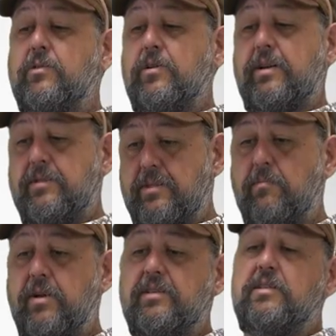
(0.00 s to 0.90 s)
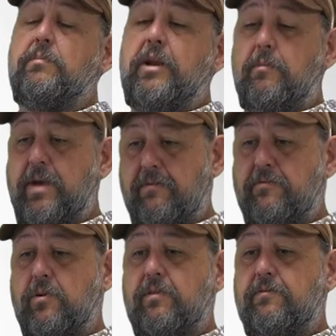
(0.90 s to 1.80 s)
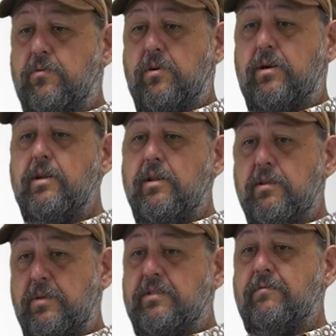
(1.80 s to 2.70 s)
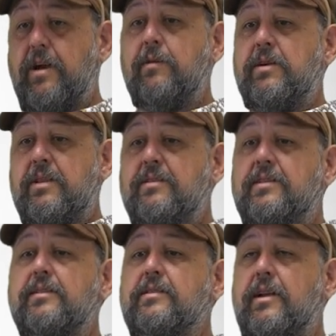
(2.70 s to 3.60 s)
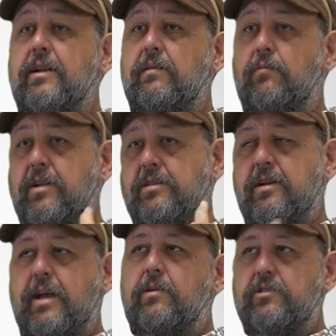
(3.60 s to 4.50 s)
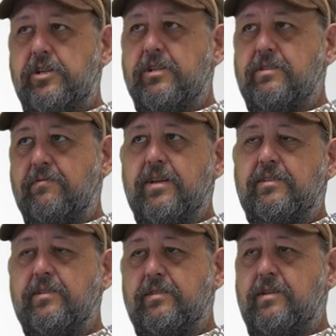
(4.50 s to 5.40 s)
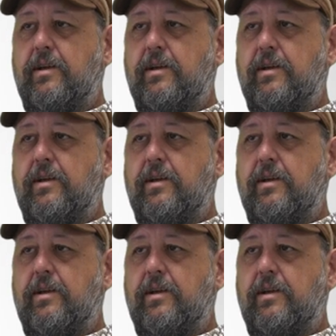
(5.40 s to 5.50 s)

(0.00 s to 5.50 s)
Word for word: Android in some ways is a better metaphor for the built environment in the sense that it runs on heterogeneous devices.